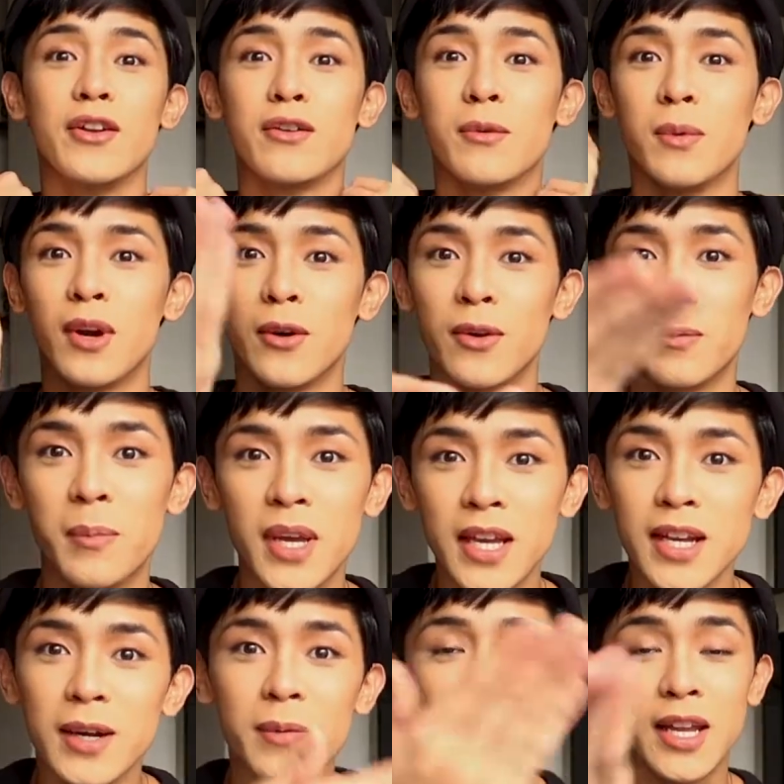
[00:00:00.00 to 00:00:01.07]
yung gumagawa ng
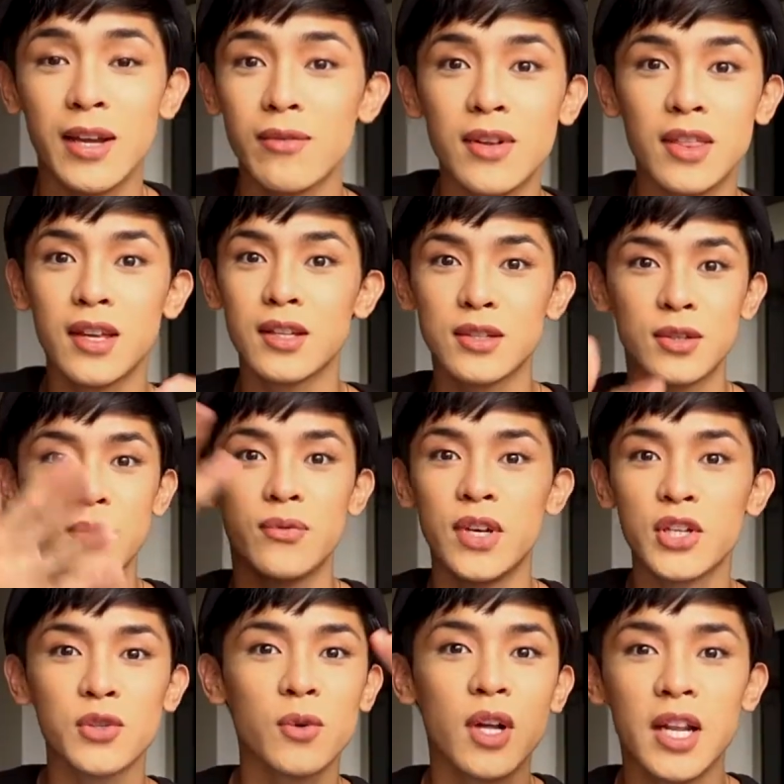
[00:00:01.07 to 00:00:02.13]
makeup and everything, so
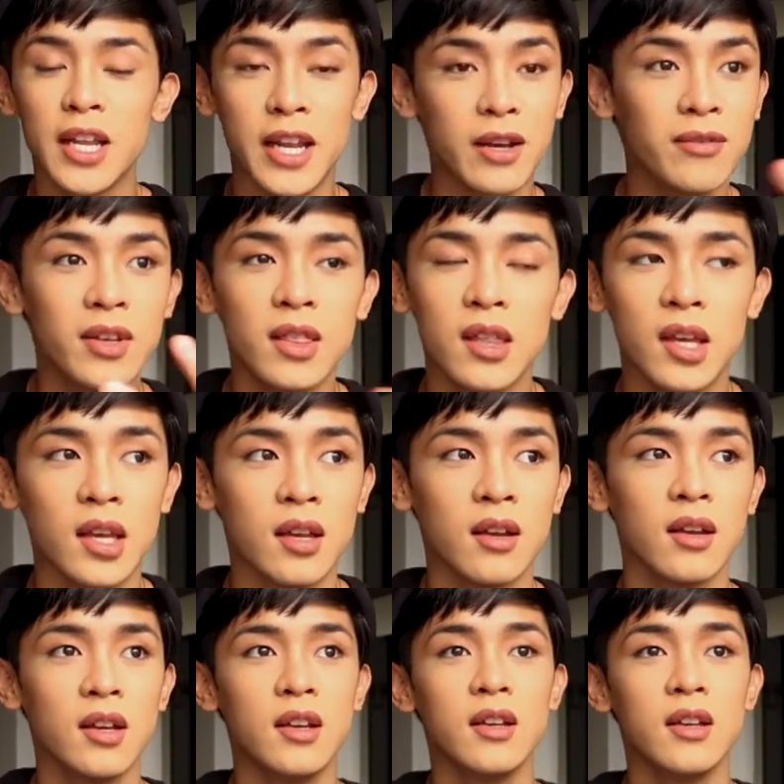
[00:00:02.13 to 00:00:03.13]
visual and everything,